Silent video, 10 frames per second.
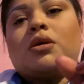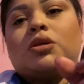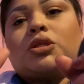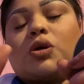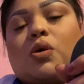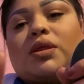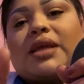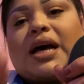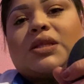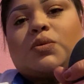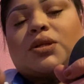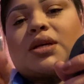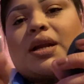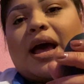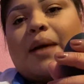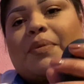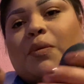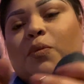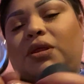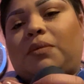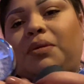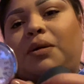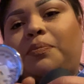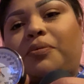So that's what's going to happen with the blood